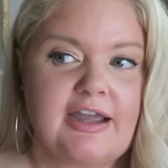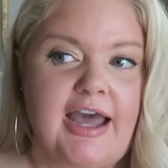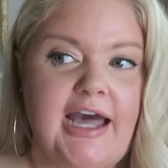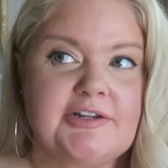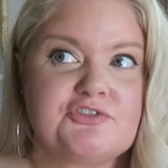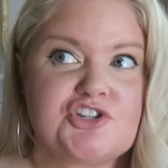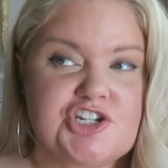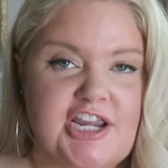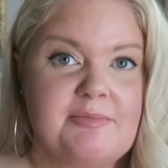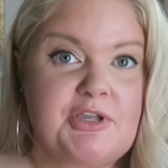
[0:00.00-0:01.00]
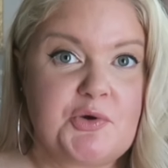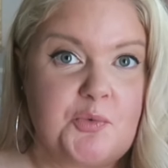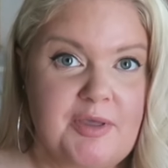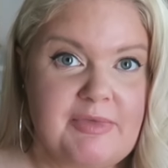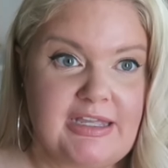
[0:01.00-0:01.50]
out of shaming
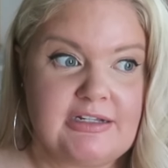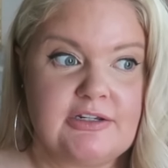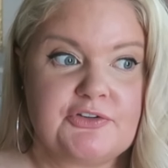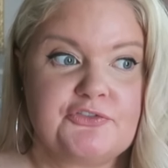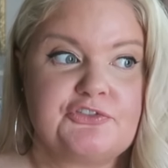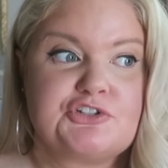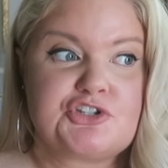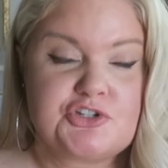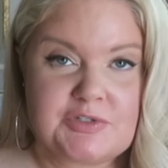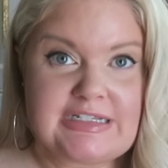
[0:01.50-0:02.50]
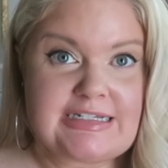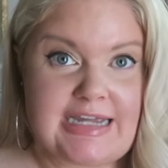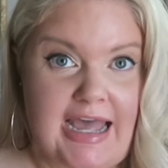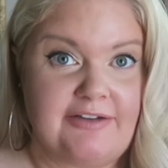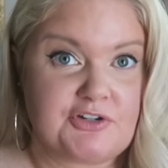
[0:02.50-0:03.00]
women for choosing to
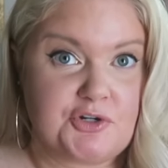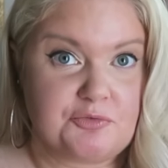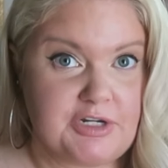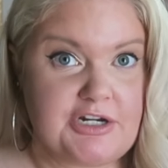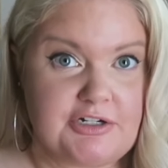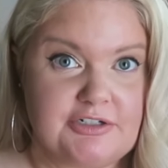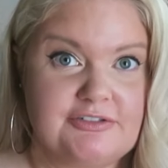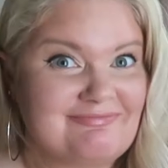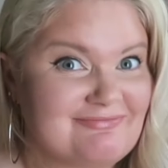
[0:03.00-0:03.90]
have a career.